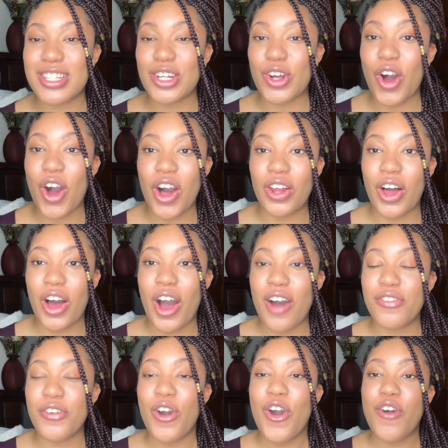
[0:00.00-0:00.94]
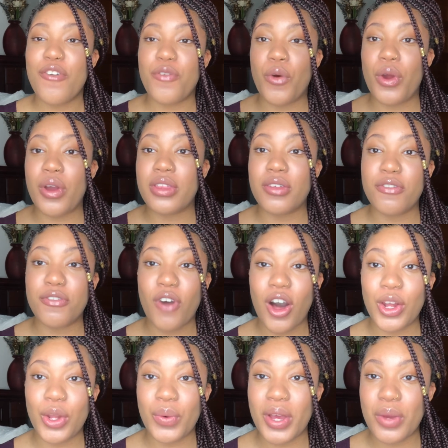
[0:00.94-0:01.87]
to call off for the
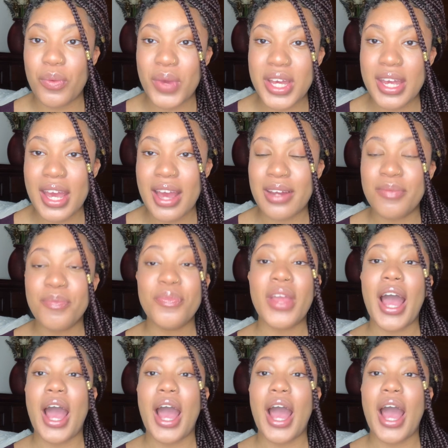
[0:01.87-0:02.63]
following weekend.